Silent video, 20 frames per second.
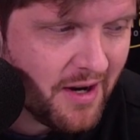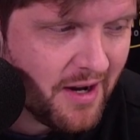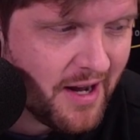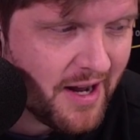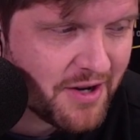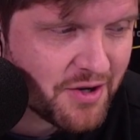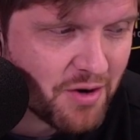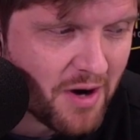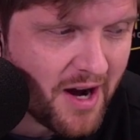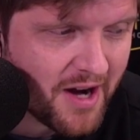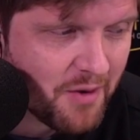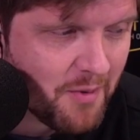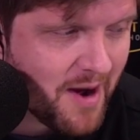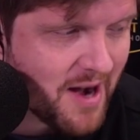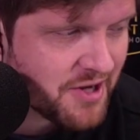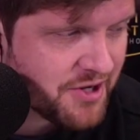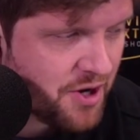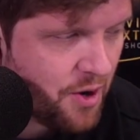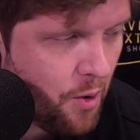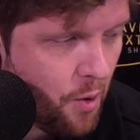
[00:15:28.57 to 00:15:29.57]
and trying to
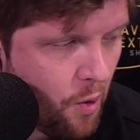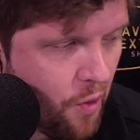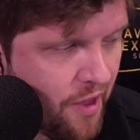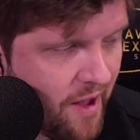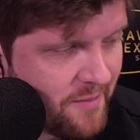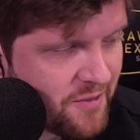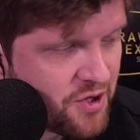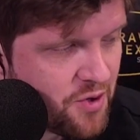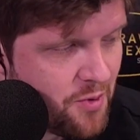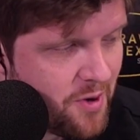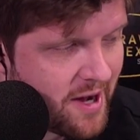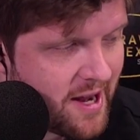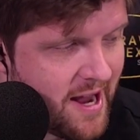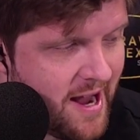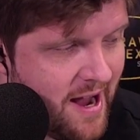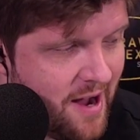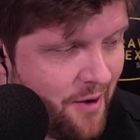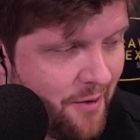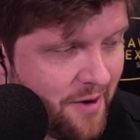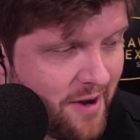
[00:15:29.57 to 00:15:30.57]
actually hold them to
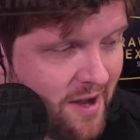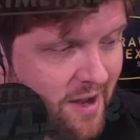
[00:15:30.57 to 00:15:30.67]
account.